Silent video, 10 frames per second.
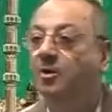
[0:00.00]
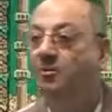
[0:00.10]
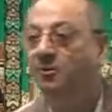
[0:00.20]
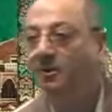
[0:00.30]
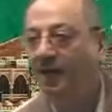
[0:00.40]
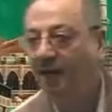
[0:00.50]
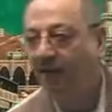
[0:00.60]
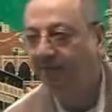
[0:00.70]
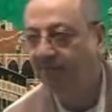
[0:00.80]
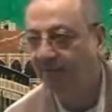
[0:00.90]

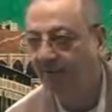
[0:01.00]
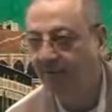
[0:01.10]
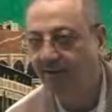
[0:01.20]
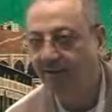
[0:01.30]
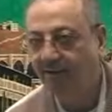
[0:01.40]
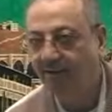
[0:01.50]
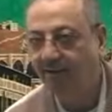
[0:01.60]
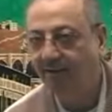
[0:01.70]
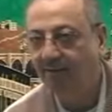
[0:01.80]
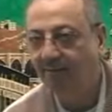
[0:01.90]
mudaf
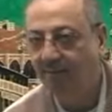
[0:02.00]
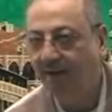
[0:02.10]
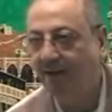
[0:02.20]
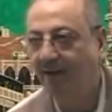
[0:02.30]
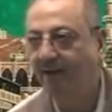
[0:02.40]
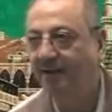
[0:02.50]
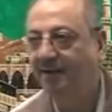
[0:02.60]
ma